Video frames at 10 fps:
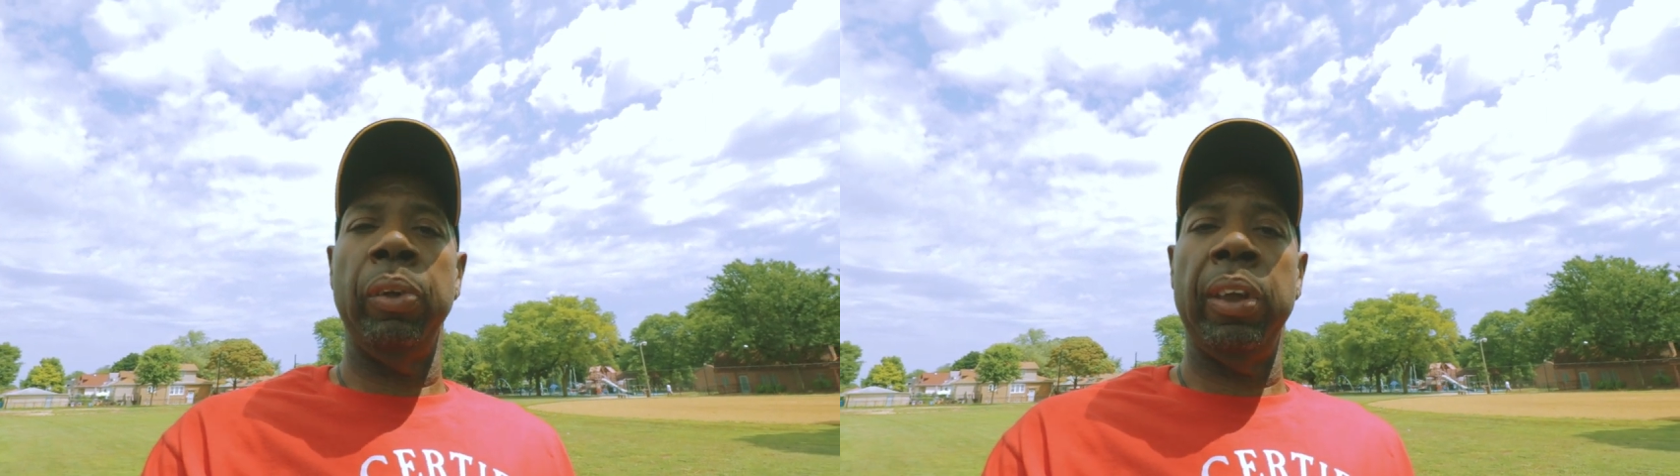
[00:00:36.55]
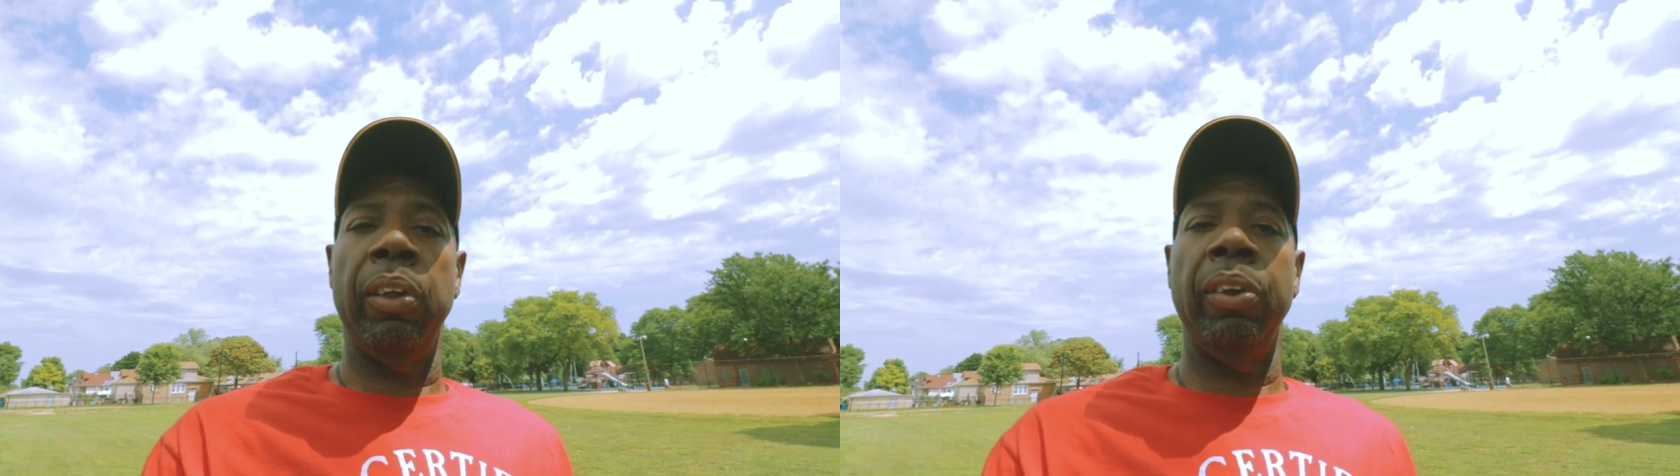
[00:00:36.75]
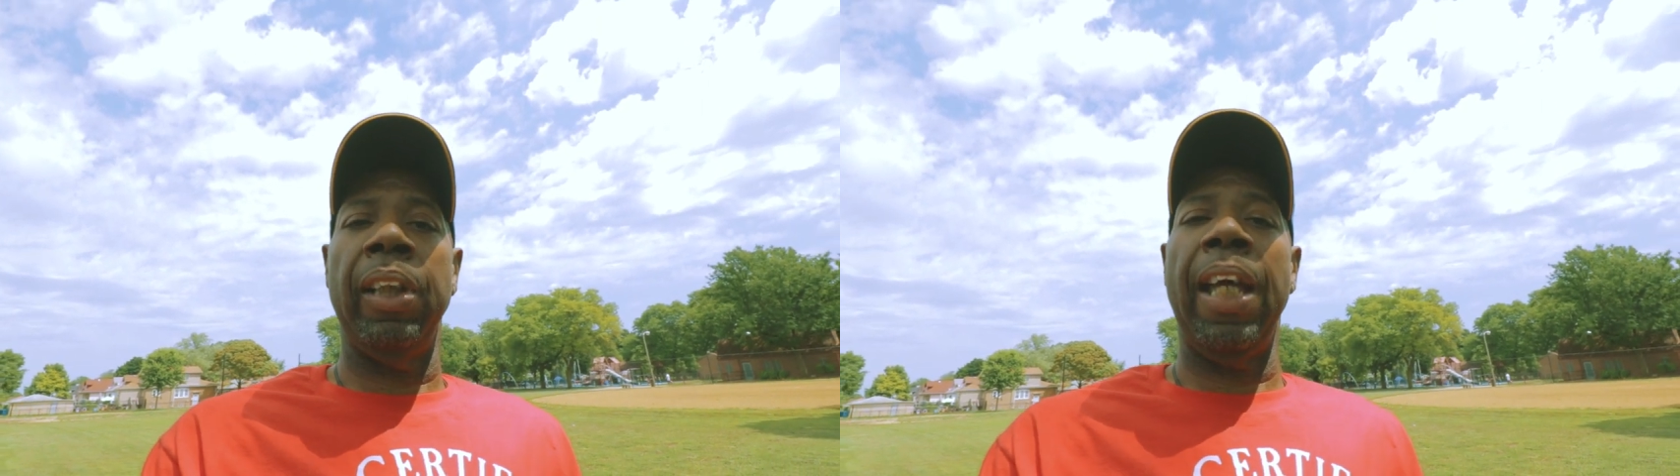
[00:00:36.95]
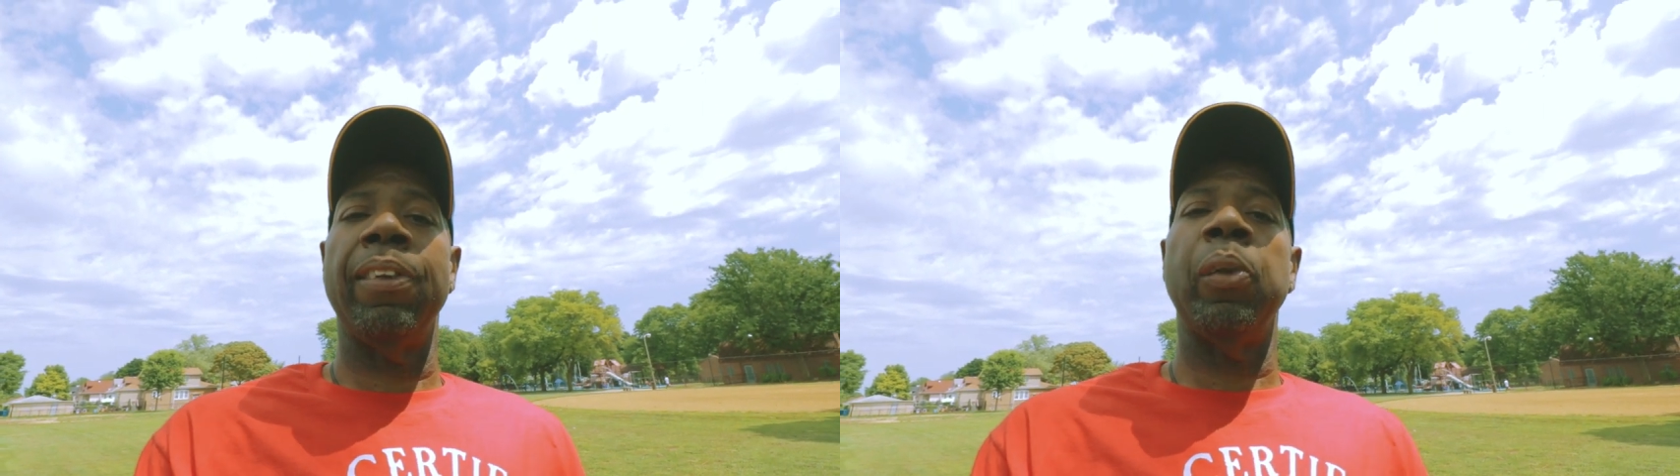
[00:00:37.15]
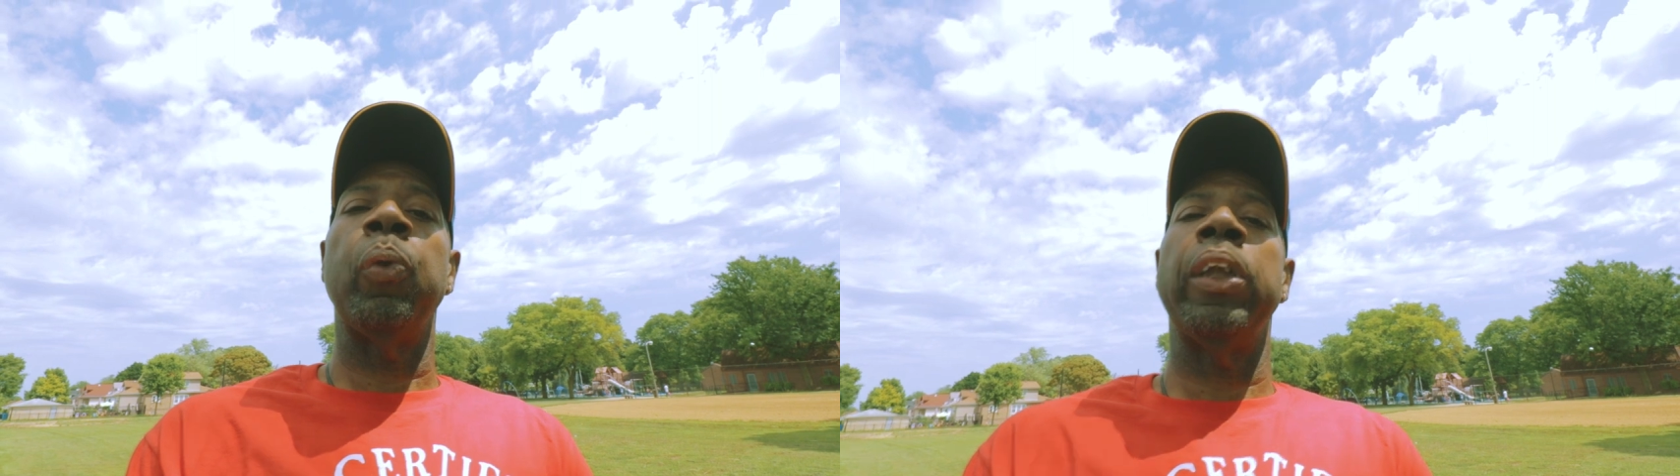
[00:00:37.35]
research and
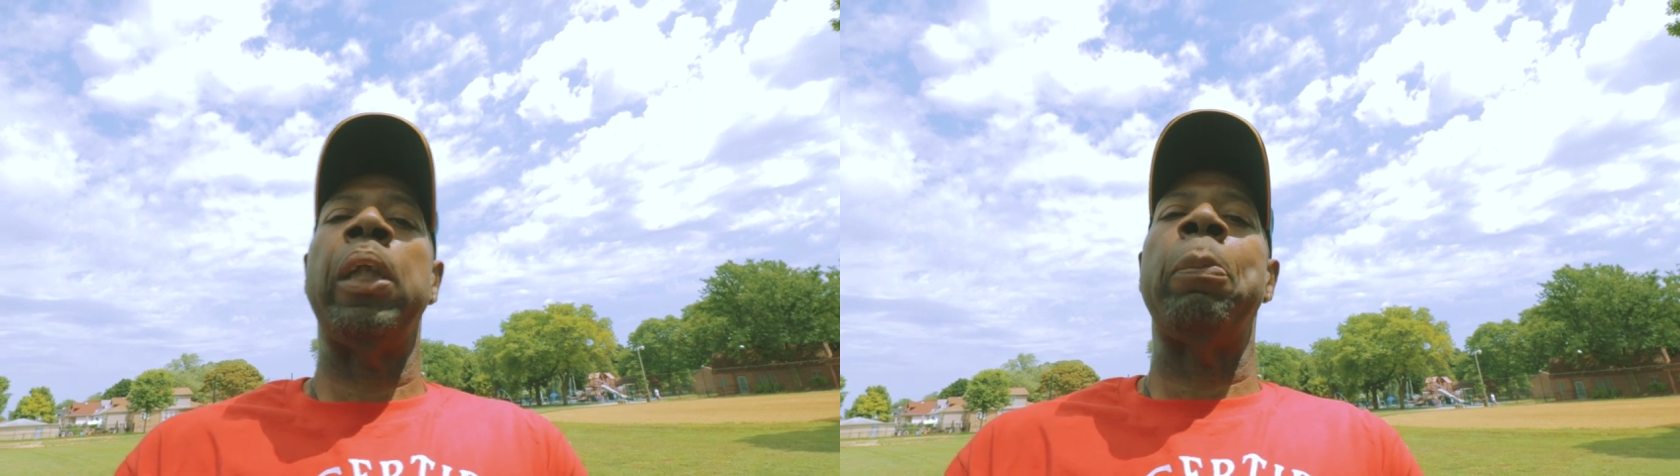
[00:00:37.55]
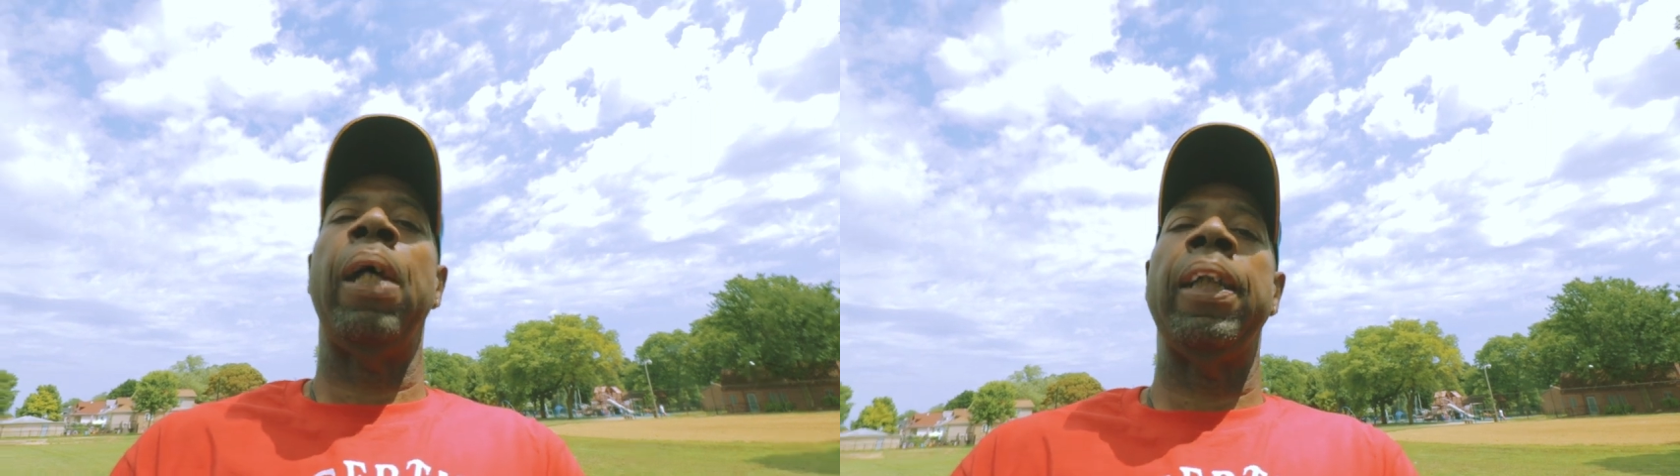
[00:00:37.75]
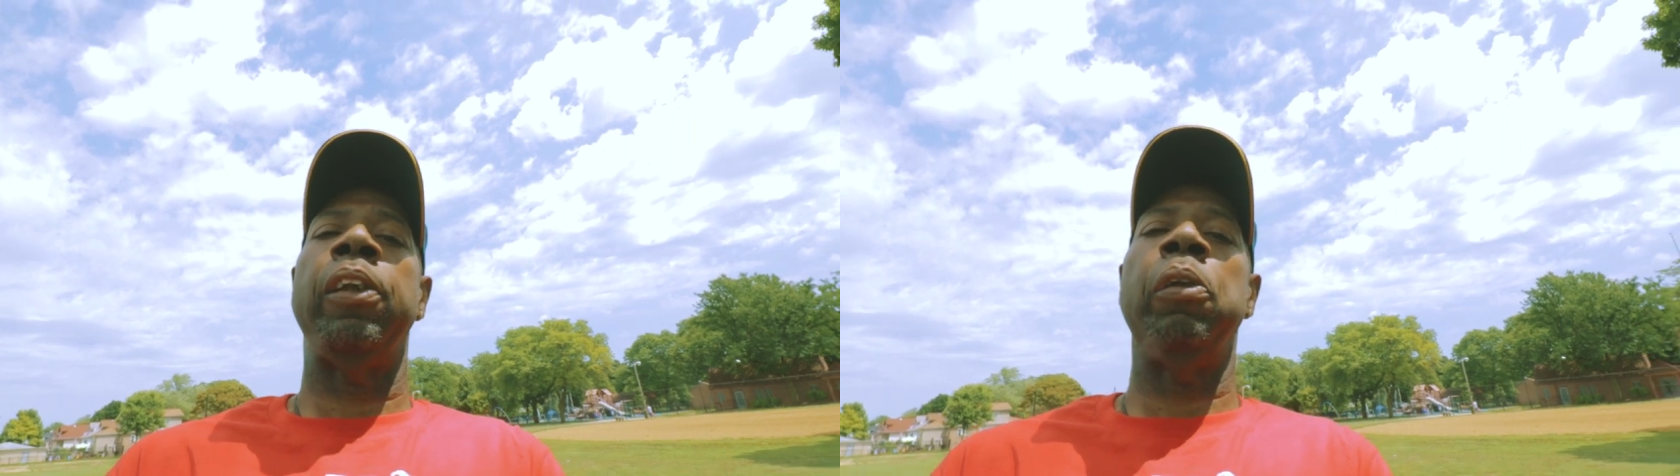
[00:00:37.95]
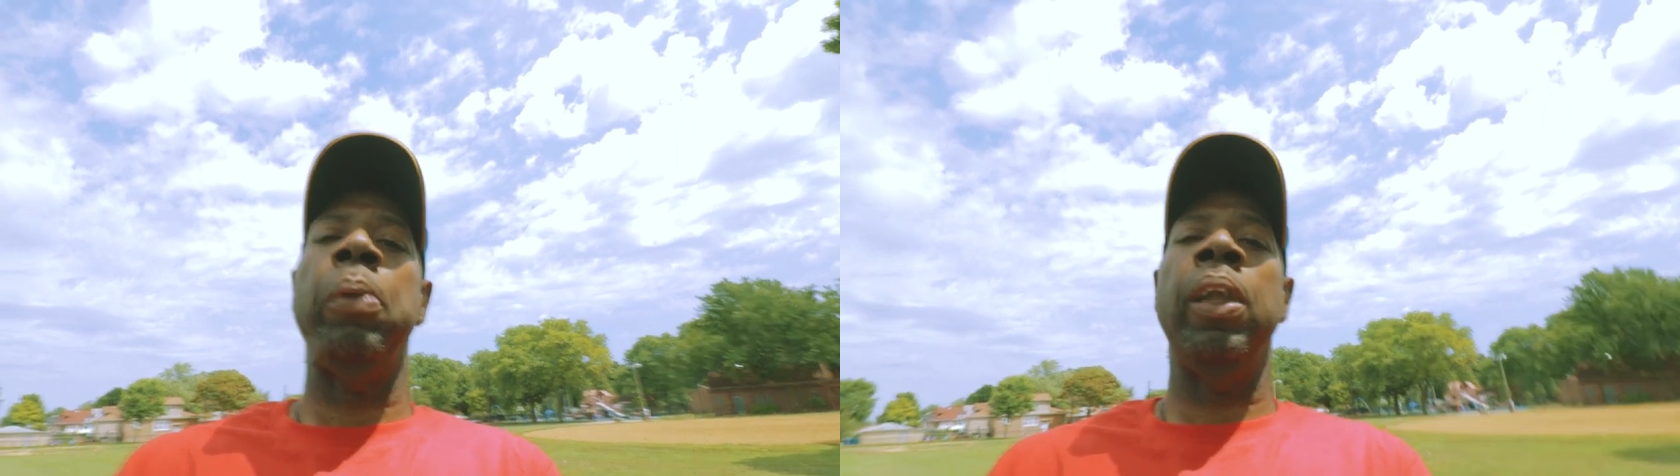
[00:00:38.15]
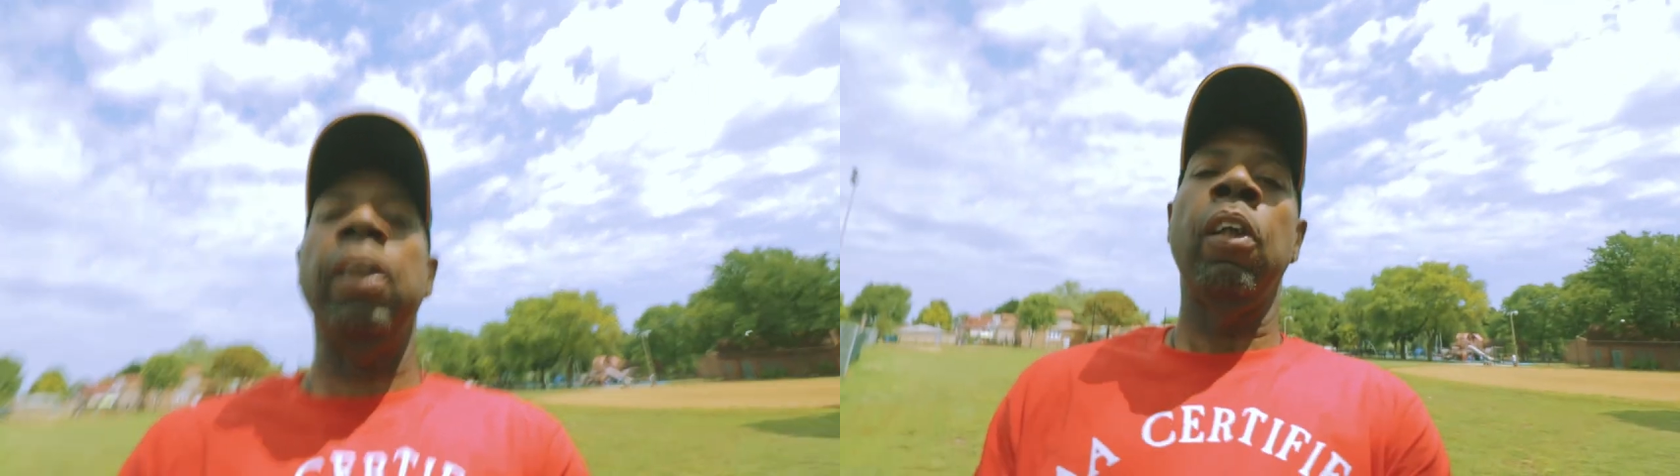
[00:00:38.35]
have someone get back to
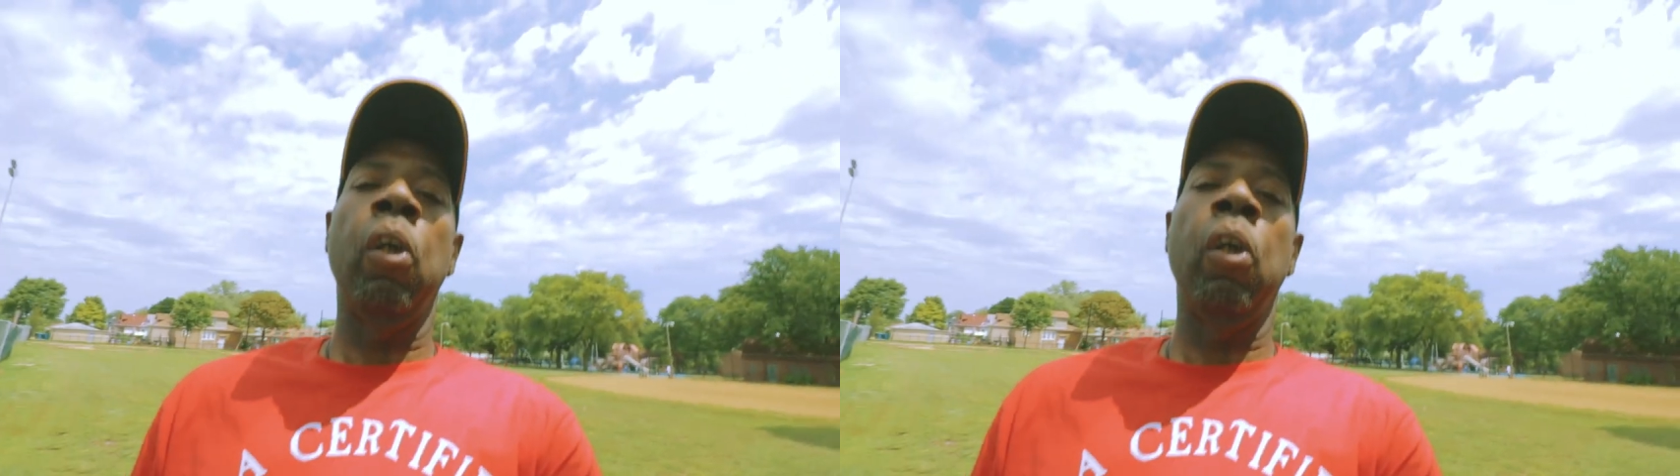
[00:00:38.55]
me